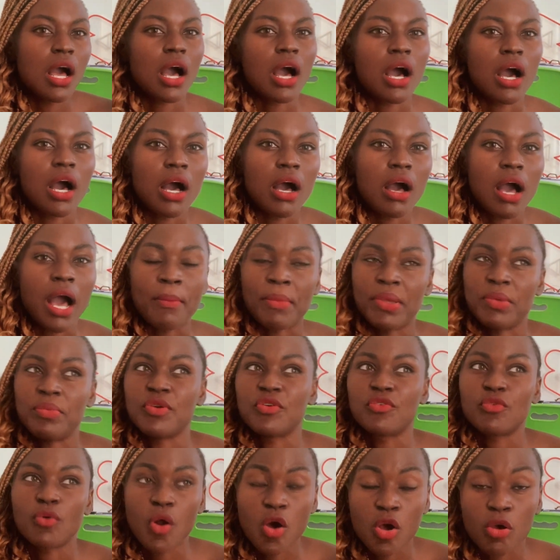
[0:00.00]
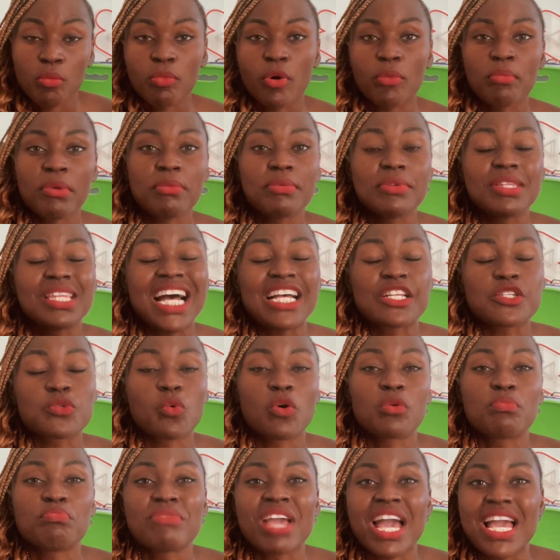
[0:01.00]
I may be wrong, but maybe that's
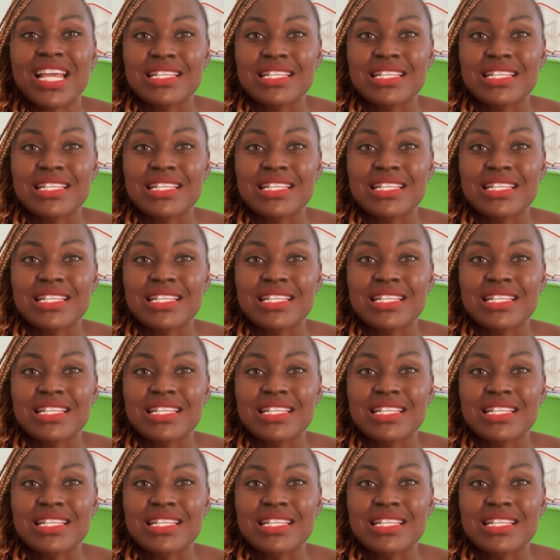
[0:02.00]
what I